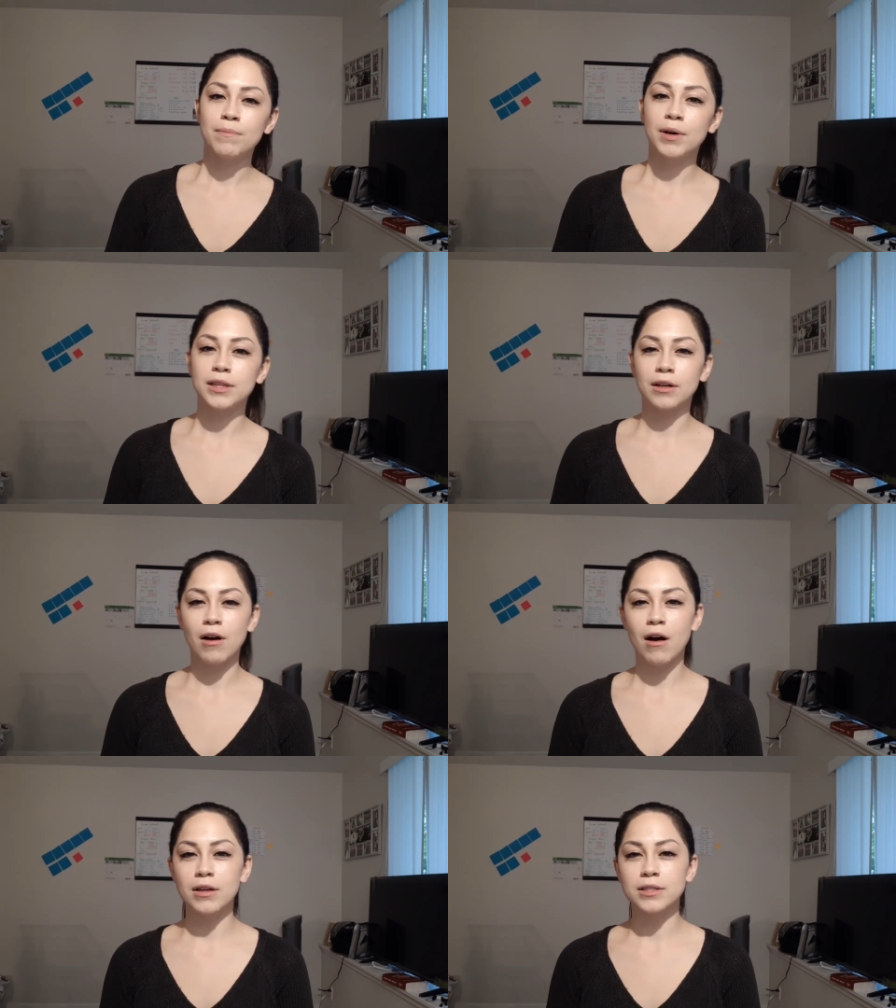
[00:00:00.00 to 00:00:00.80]
But the
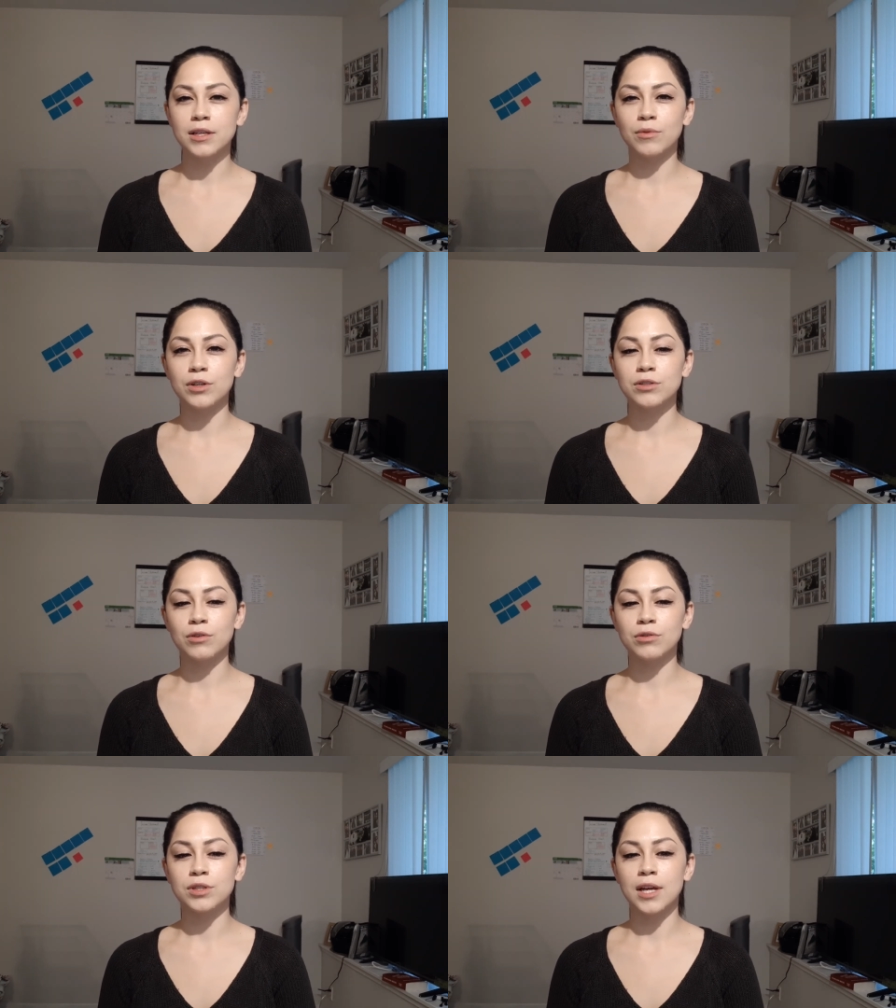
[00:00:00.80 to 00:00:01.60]
costs that were
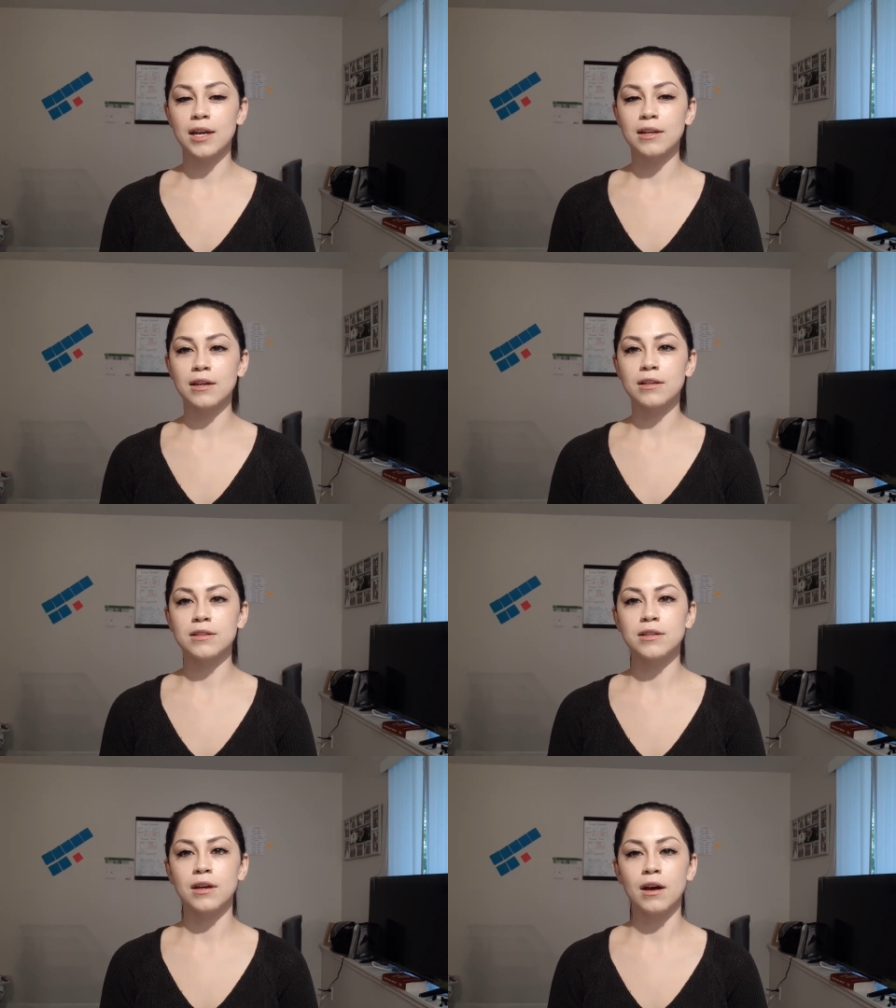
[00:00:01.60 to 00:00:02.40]
associated
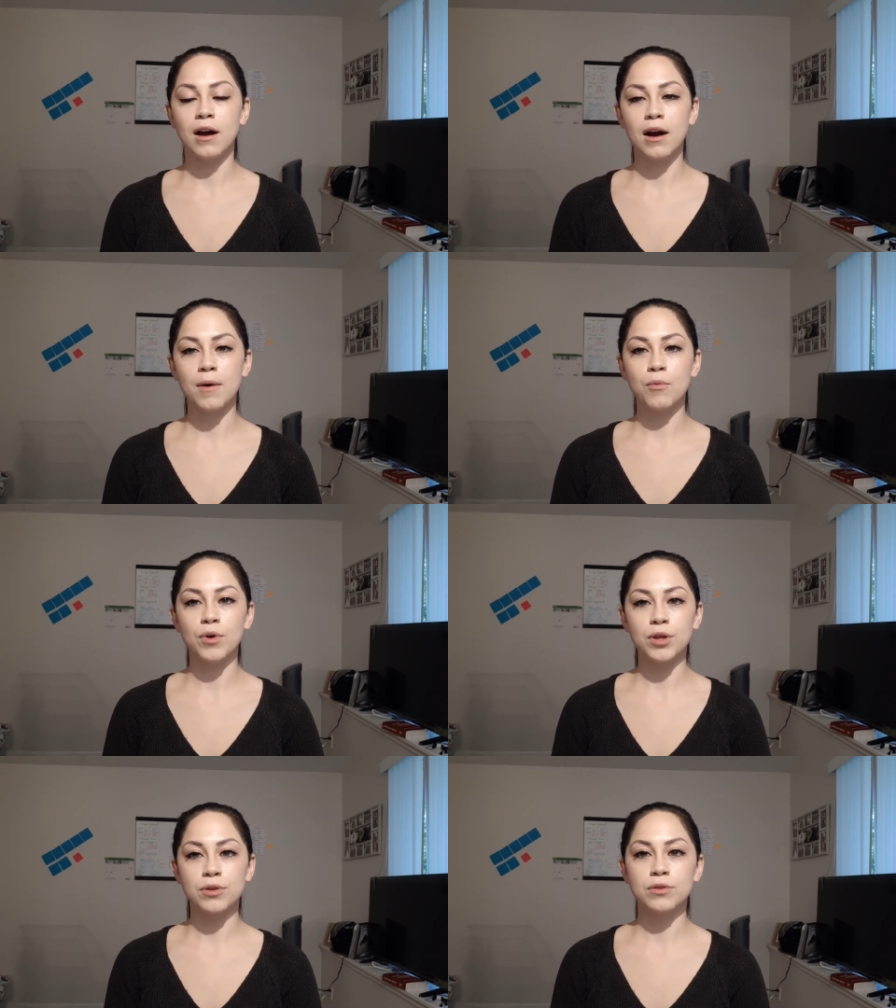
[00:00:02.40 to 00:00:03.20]
uh,
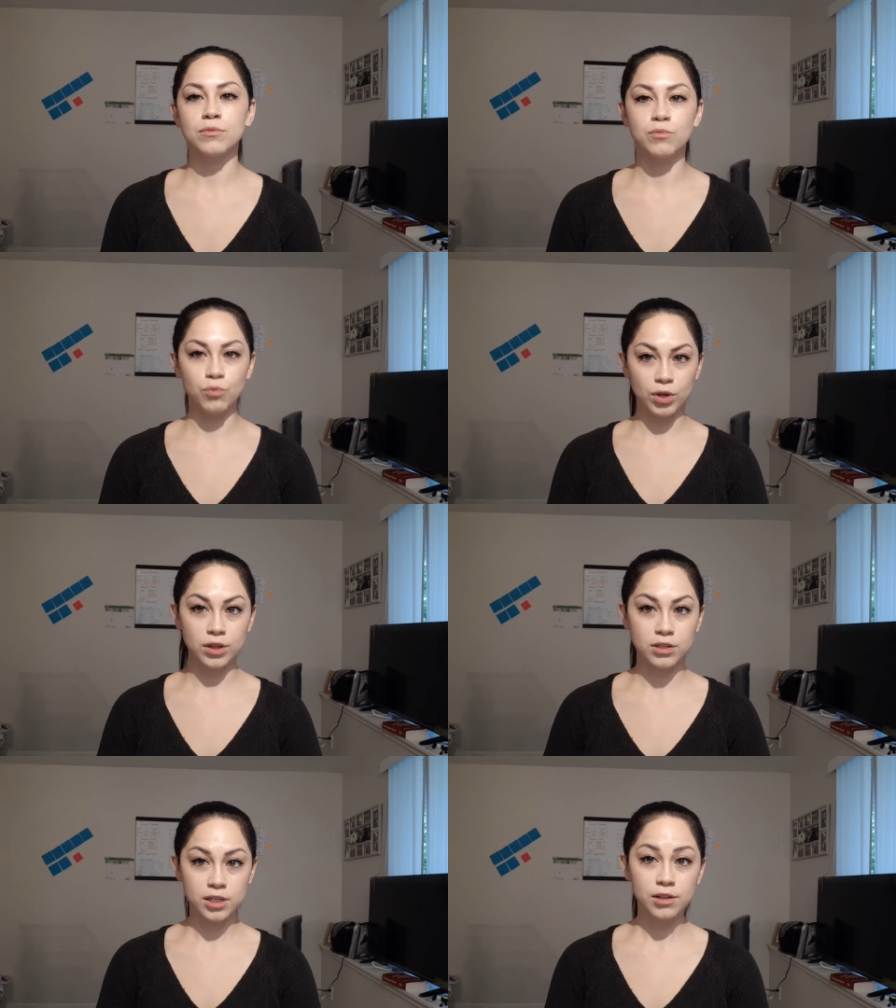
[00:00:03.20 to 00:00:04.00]
with, with
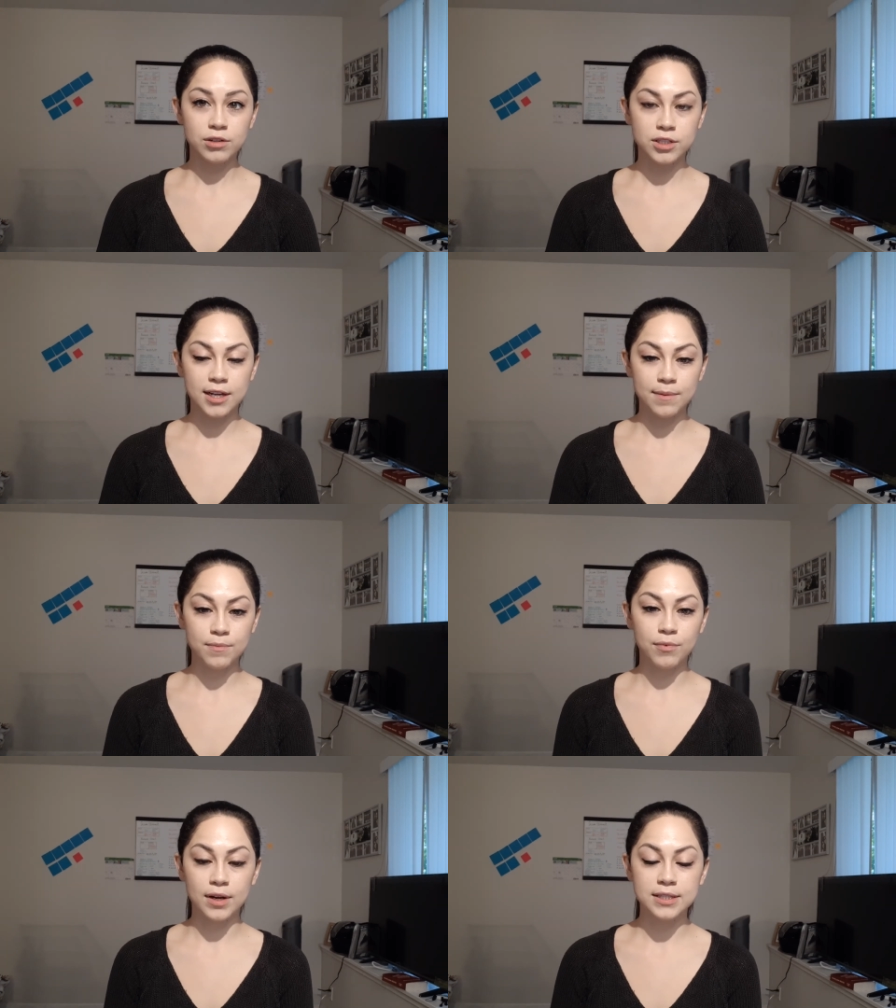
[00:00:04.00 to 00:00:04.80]
the dealership
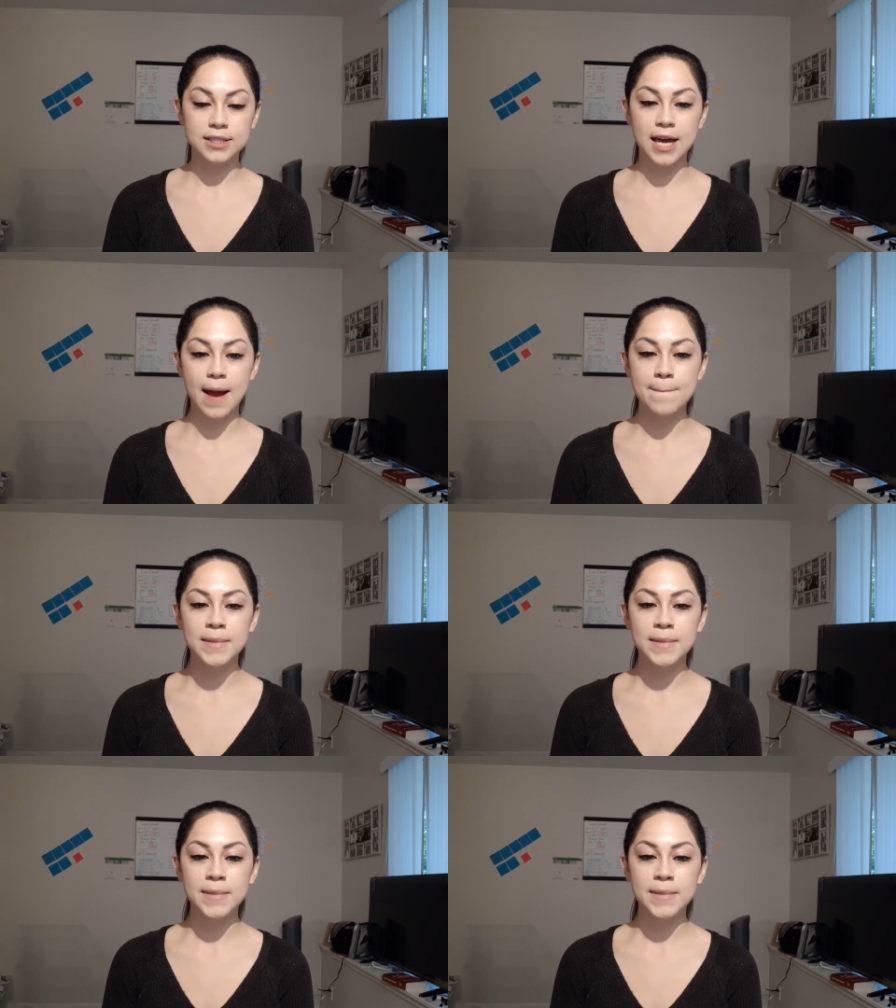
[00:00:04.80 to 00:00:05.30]
was that